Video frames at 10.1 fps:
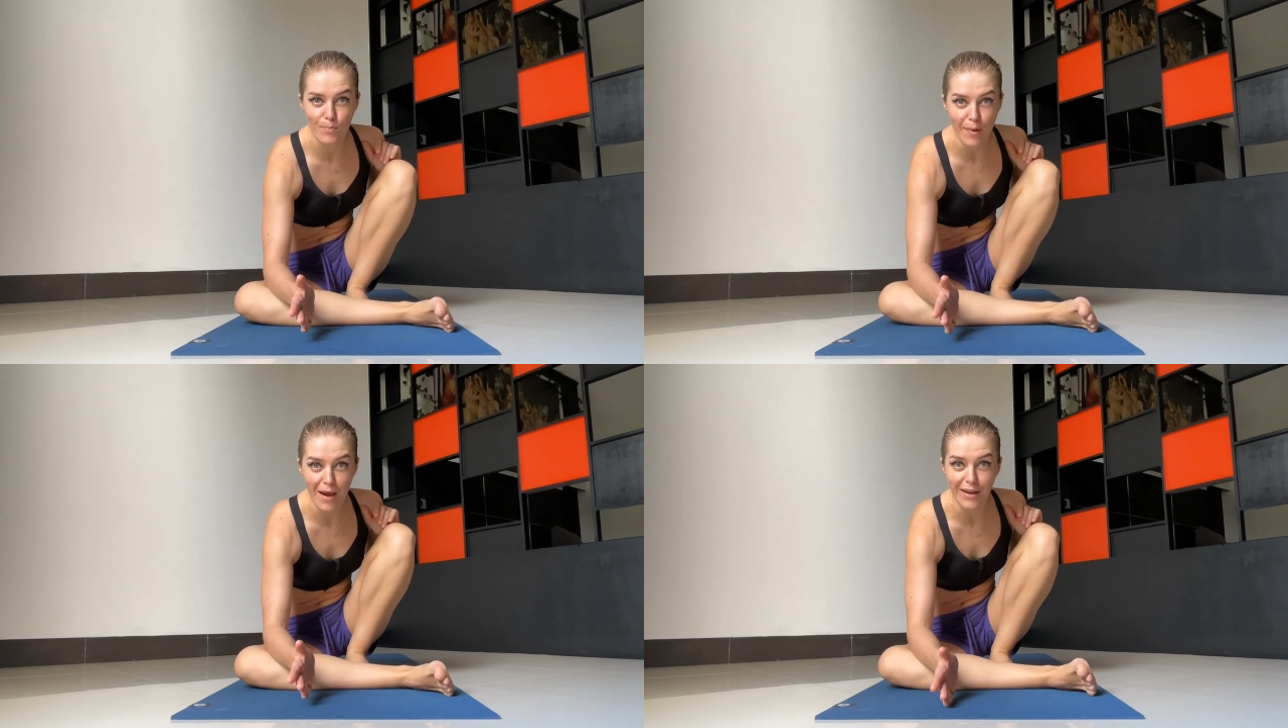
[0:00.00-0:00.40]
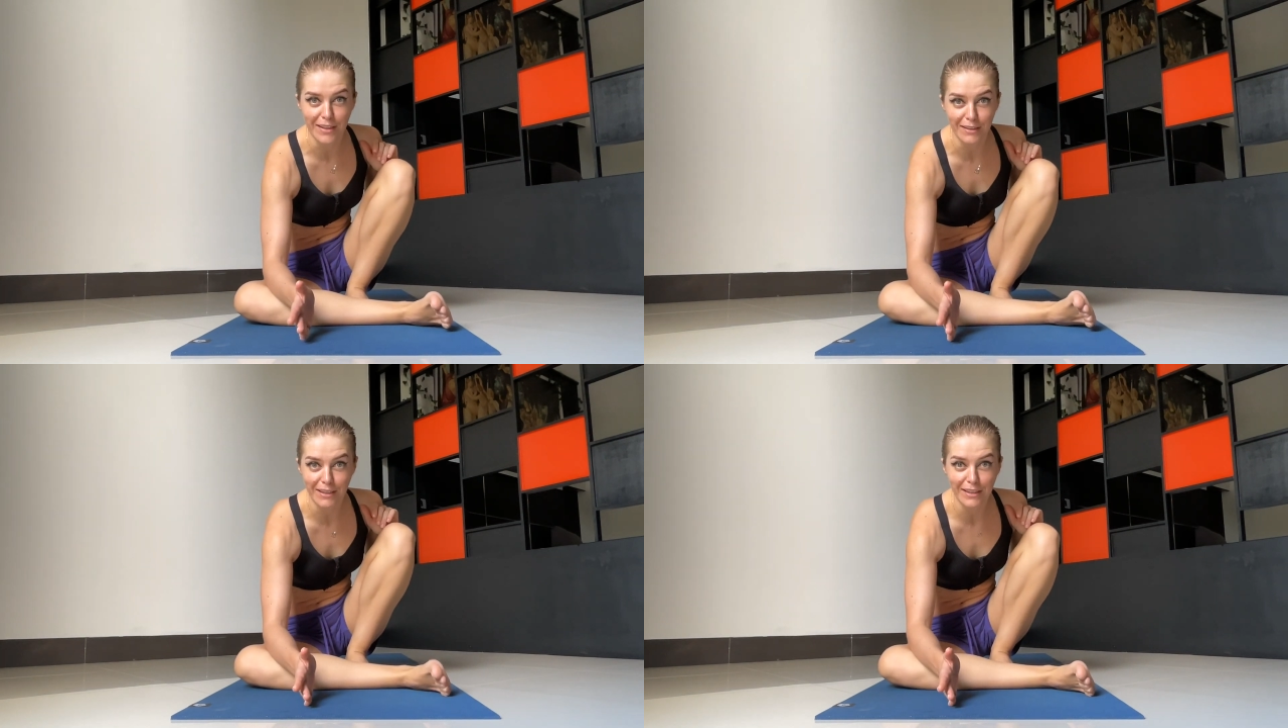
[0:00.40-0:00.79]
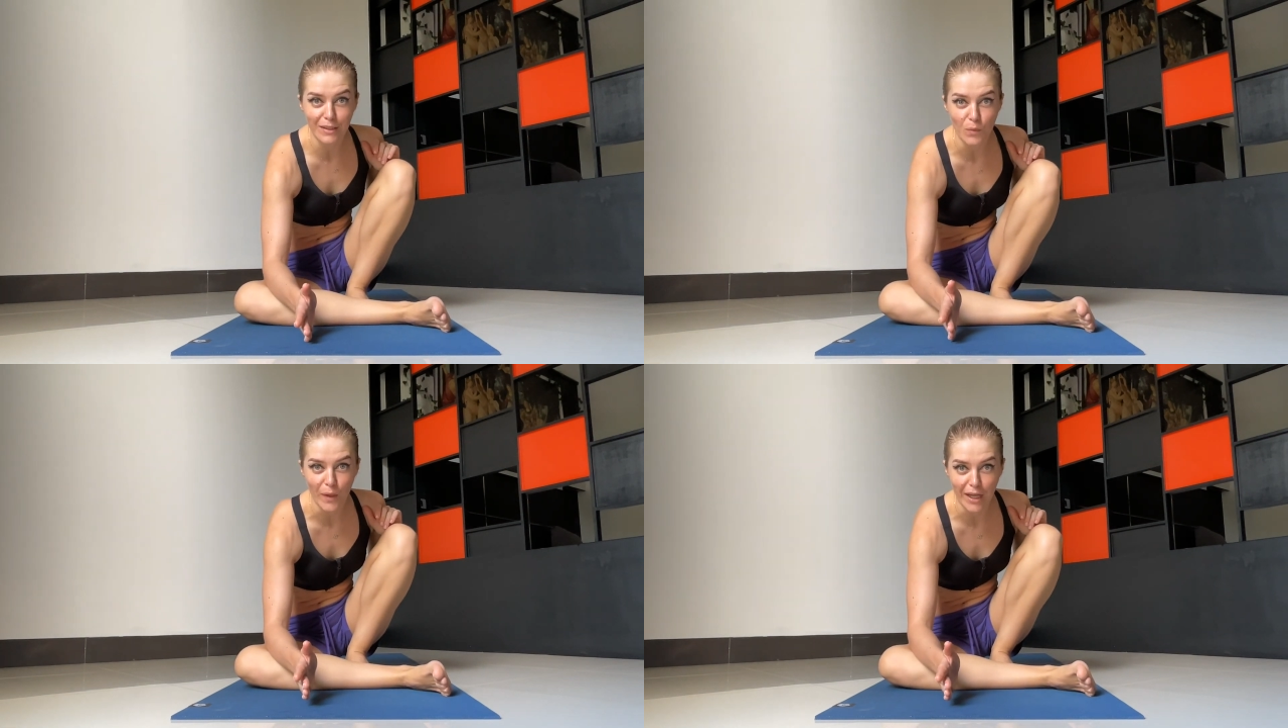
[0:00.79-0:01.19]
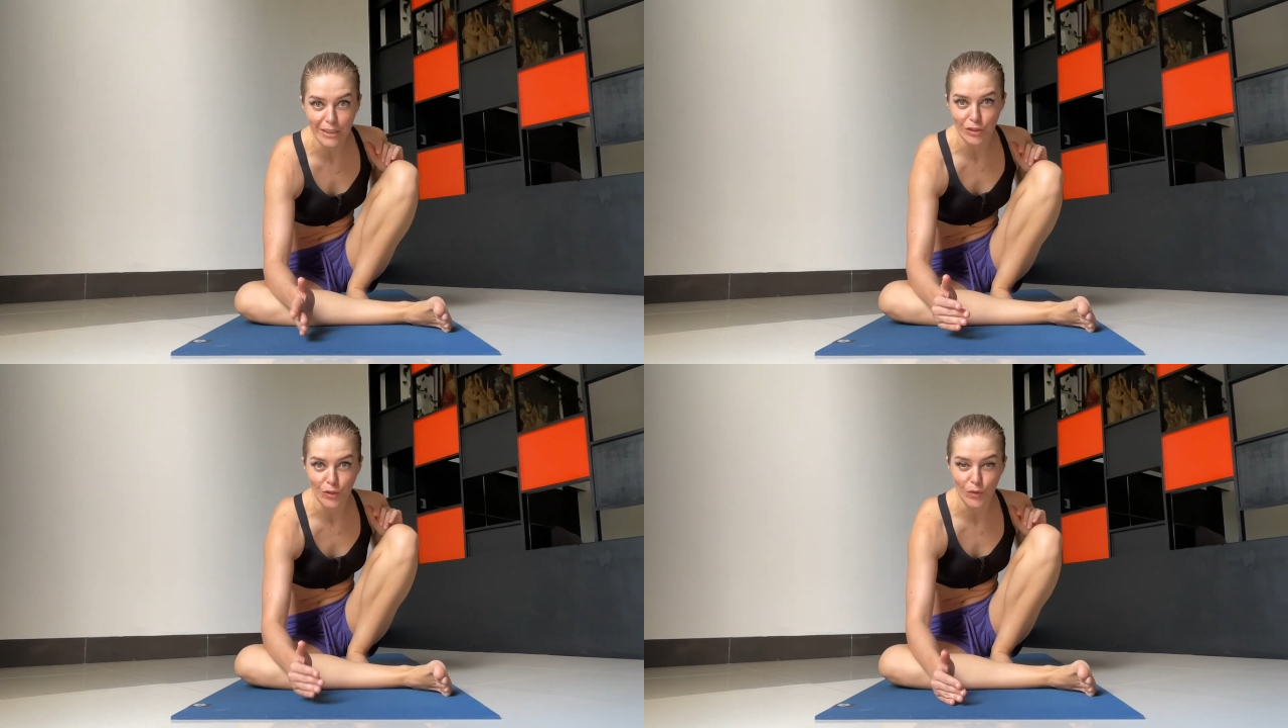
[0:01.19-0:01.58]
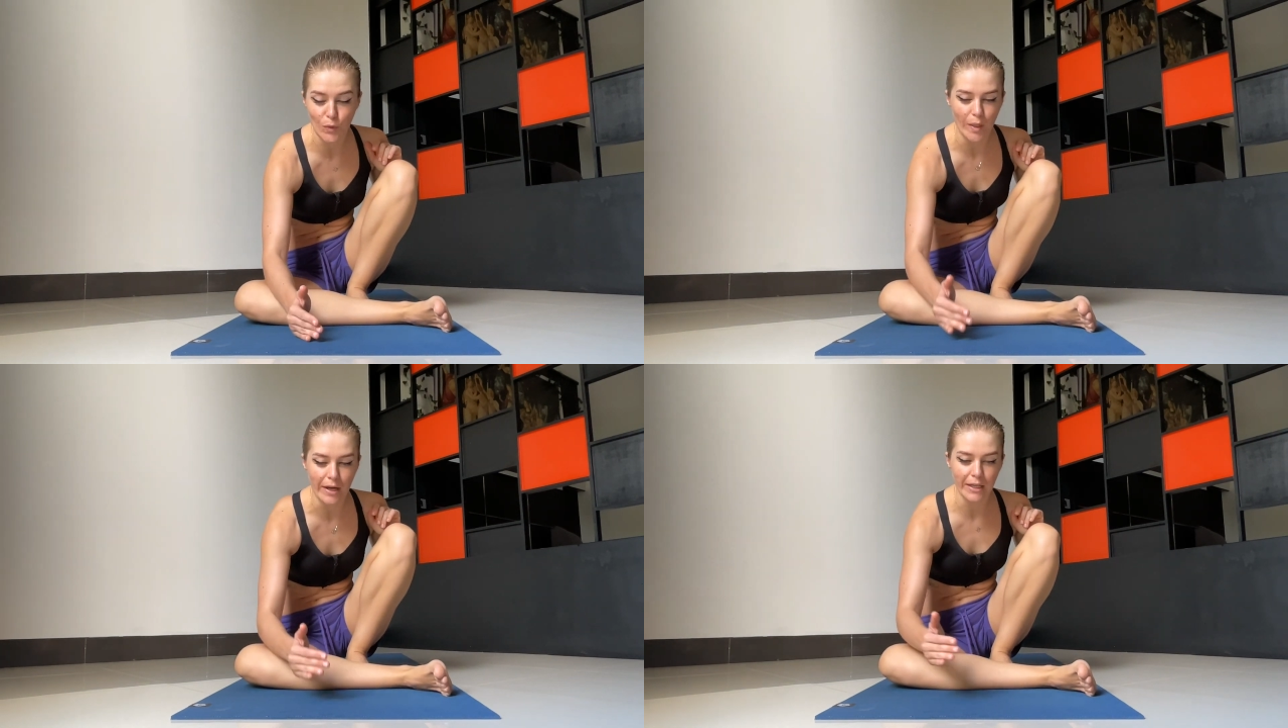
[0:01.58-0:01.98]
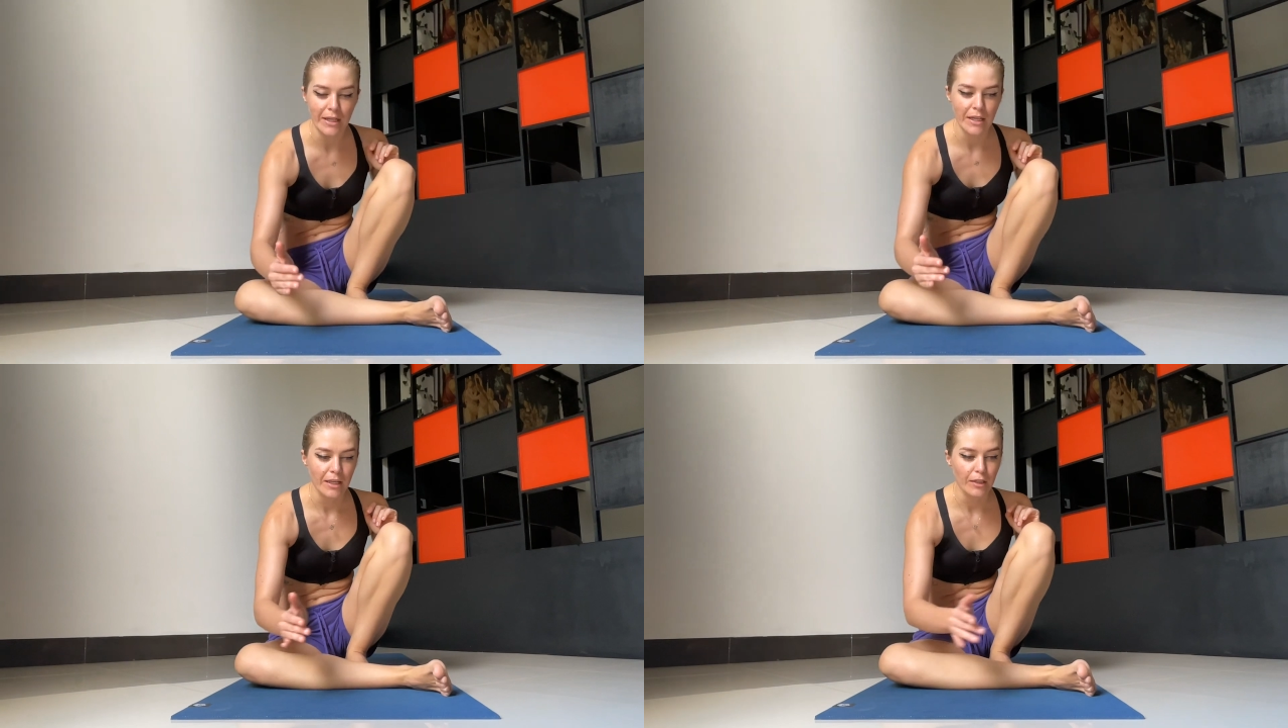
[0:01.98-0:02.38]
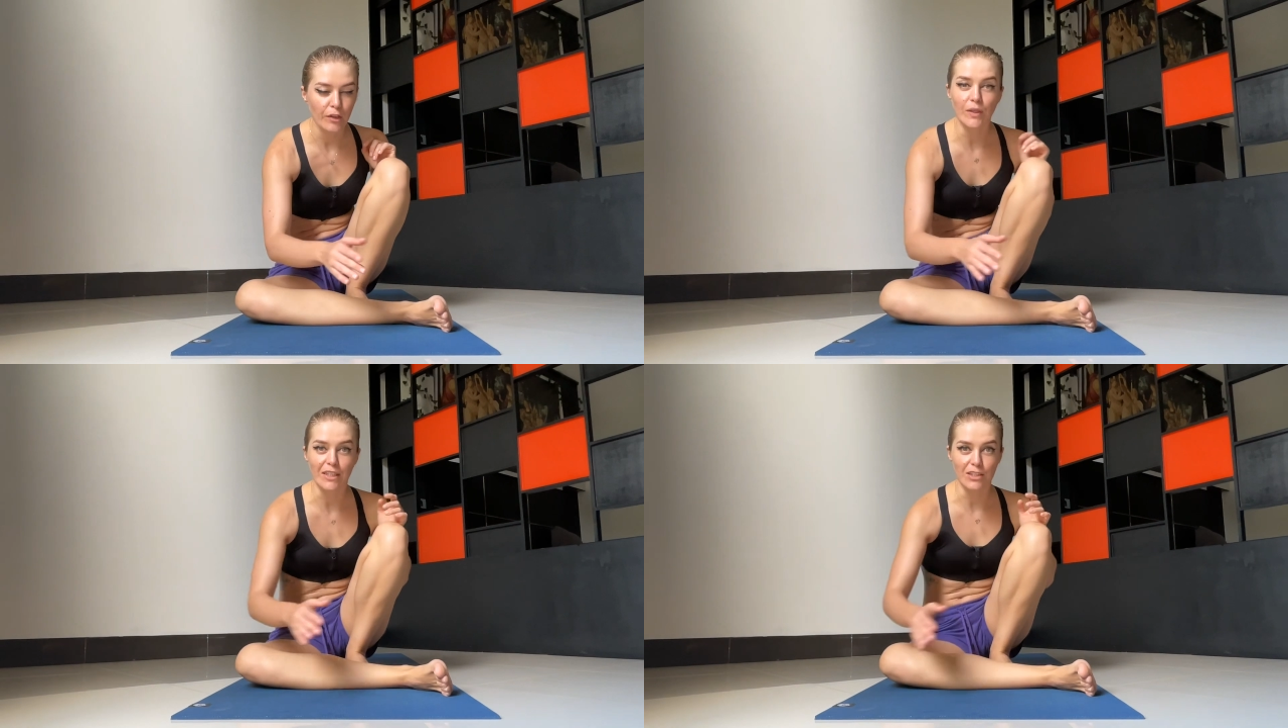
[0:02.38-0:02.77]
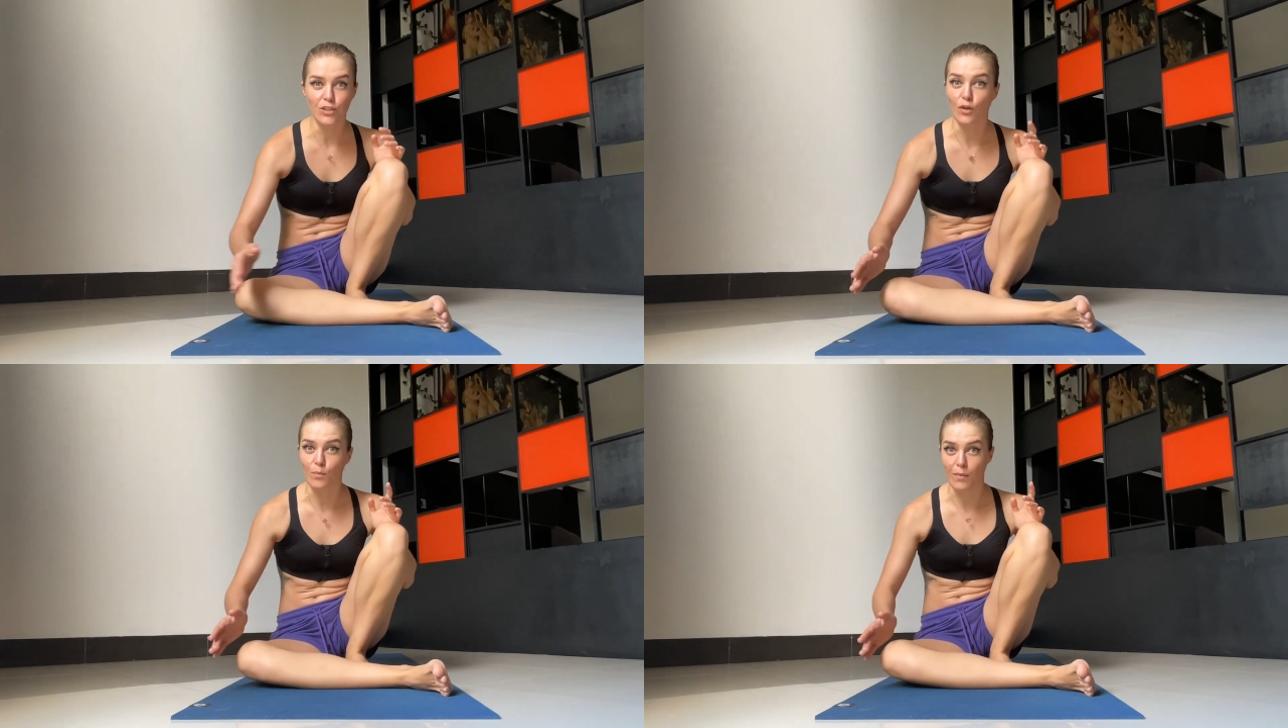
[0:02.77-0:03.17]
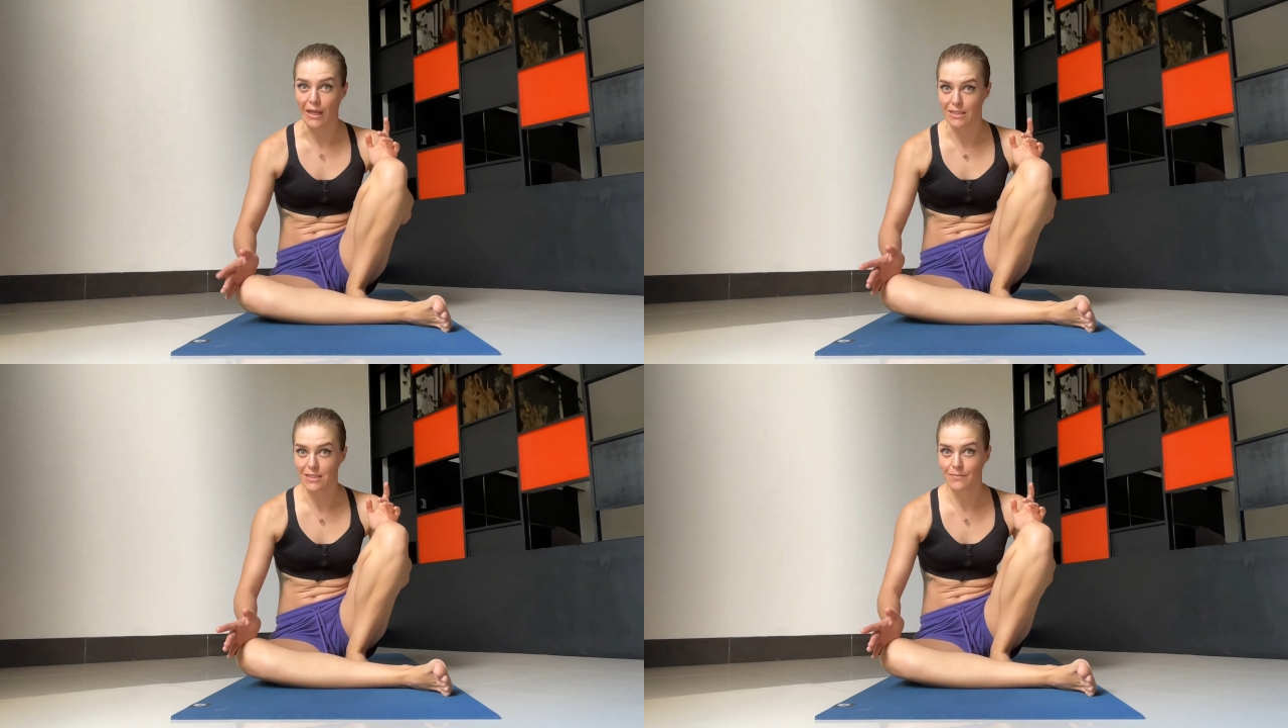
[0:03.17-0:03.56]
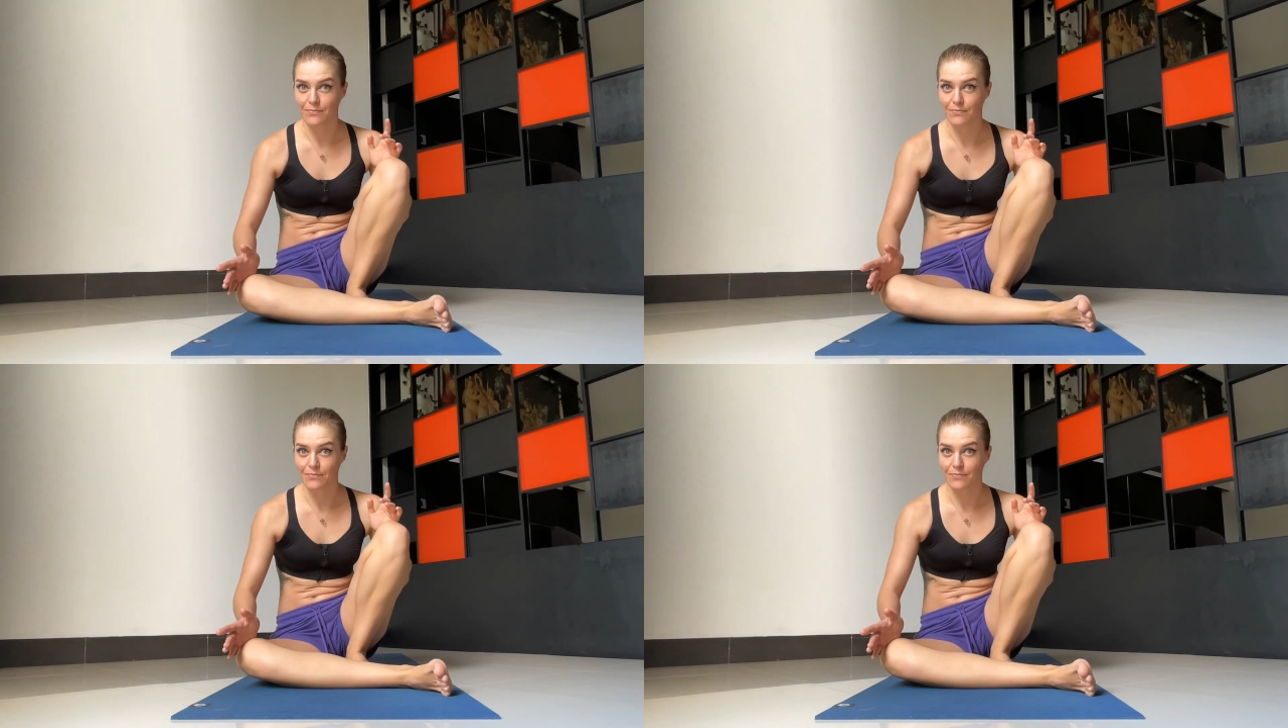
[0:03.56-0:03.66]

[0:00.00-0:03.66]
parallel when you are looking at your mat.